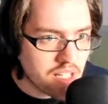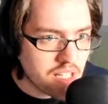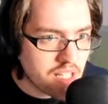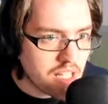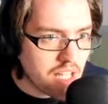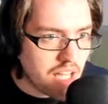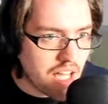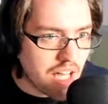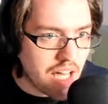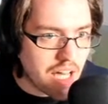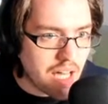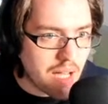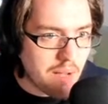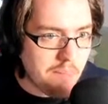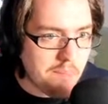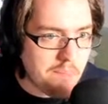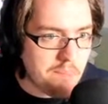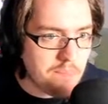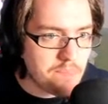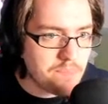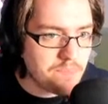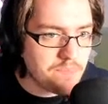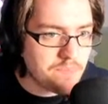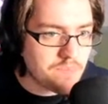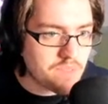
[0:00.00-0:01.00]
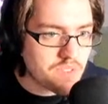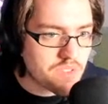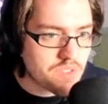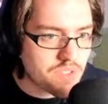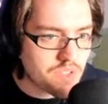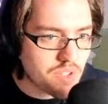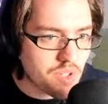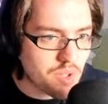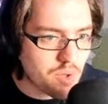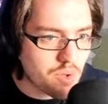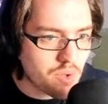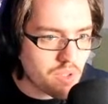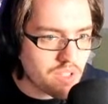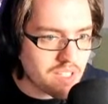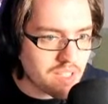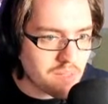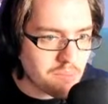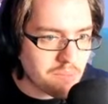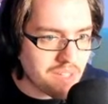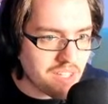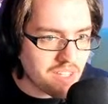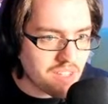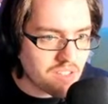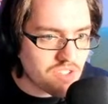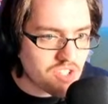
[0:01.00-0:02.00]
So let
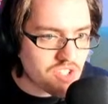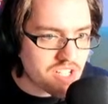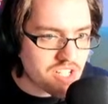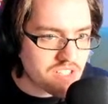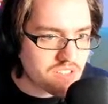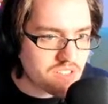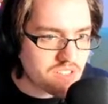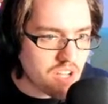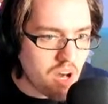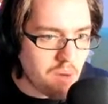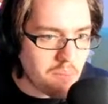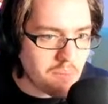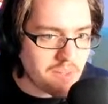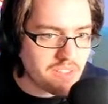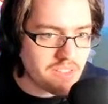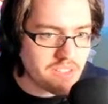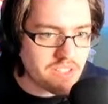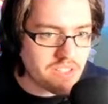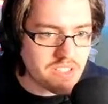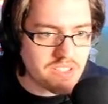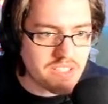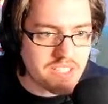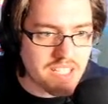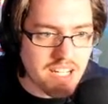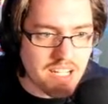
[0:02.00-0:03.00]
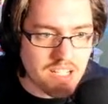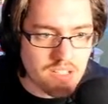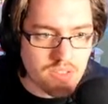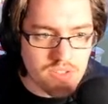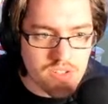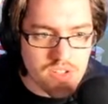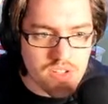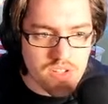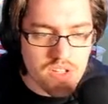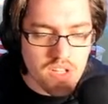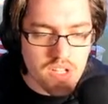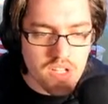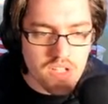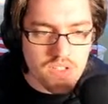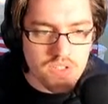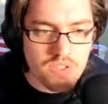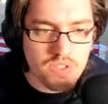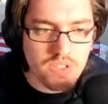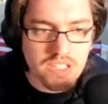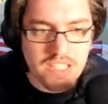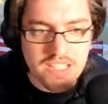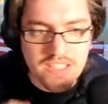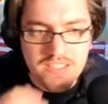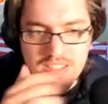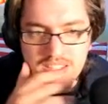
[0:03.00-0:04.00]
me just comment this out. So
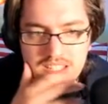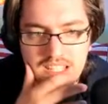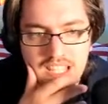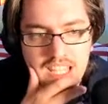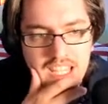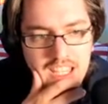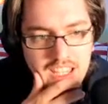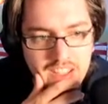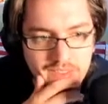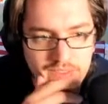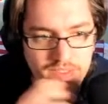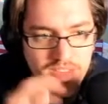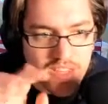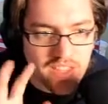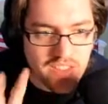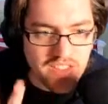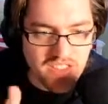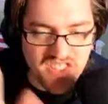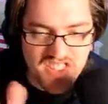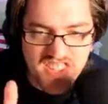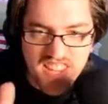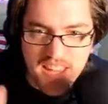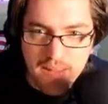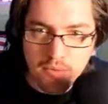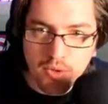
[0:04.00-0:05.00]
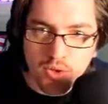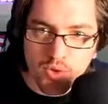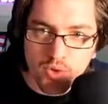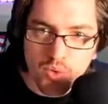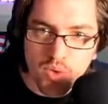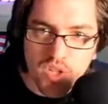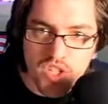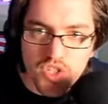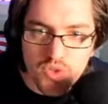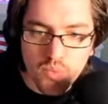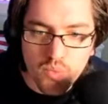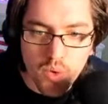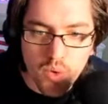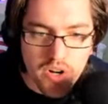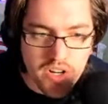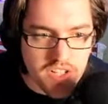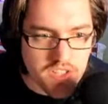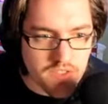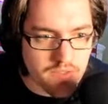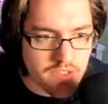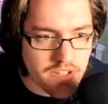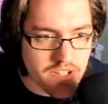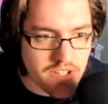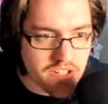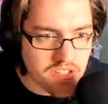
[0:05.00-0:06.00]
let's see if the disable switch works
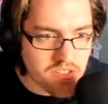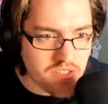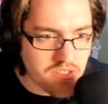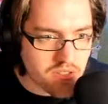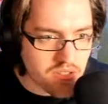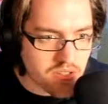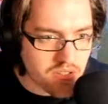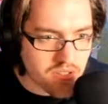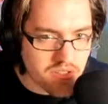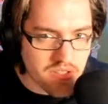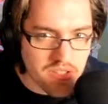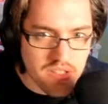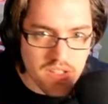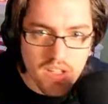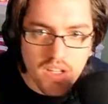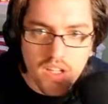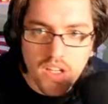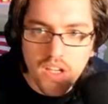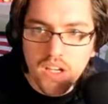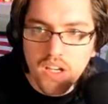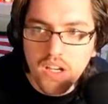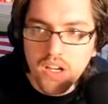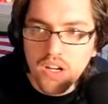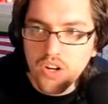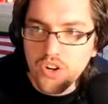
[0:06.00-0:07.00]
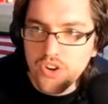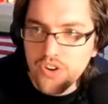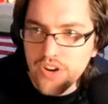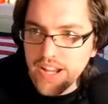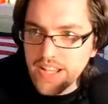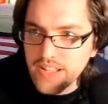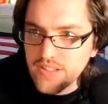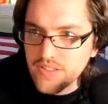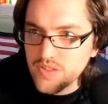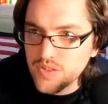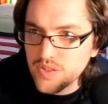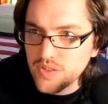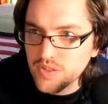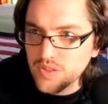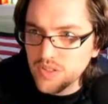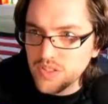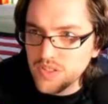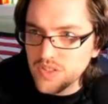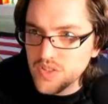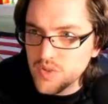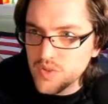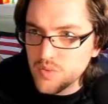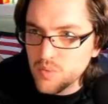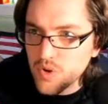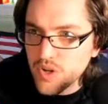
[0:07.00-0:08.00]
first. Alright, so this
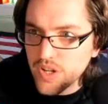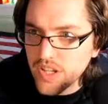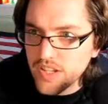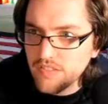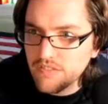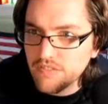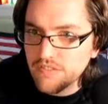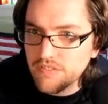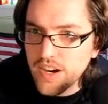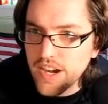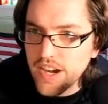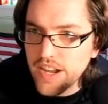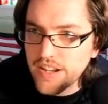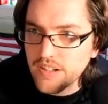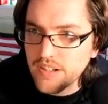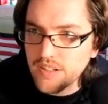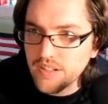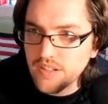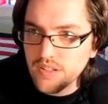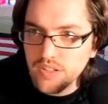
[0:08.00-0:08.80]
is working fine.